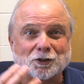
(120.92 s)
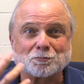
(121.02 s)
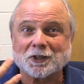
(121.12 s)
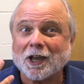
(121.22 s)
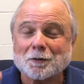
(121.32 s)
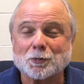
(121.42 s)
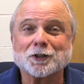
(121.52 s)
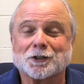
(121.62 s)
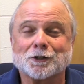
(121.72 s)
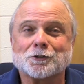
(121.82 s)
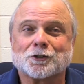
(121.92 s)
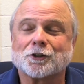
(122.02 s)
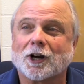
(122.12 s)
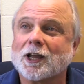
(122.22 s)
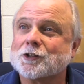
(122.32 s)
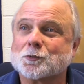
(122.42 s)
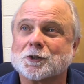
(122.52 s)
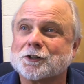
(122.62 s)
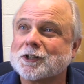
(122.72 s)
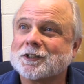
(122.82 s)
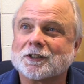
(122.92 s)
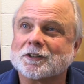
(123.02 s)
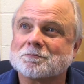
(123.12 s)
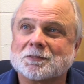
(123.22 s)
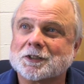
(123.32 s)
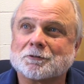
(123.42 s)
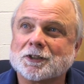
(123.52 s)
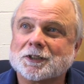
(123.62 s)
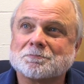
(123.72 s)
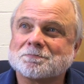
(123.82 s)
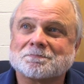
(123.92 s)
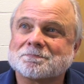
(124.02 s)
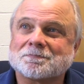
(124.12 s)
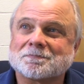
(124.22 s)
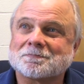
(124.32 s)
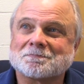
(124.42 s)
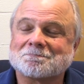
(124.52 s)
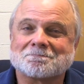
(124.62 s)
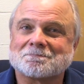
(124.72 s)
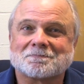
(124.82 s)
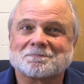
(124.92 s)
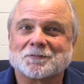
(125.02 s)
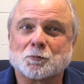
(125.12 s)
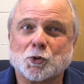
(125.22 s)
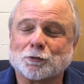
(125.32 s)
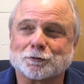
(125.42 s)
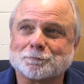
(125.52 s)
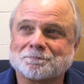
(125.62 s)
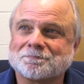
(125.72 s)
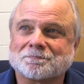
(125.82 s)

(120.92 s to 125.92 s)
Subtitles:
just kind of bring tears to your eyes when you're in there. It really, it's beautiful.